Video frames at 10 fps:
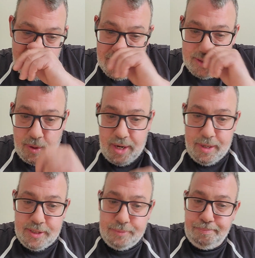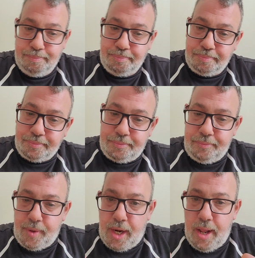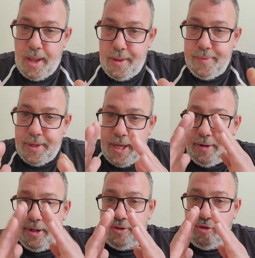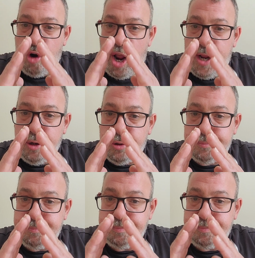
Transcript: So anyways, in this triangle,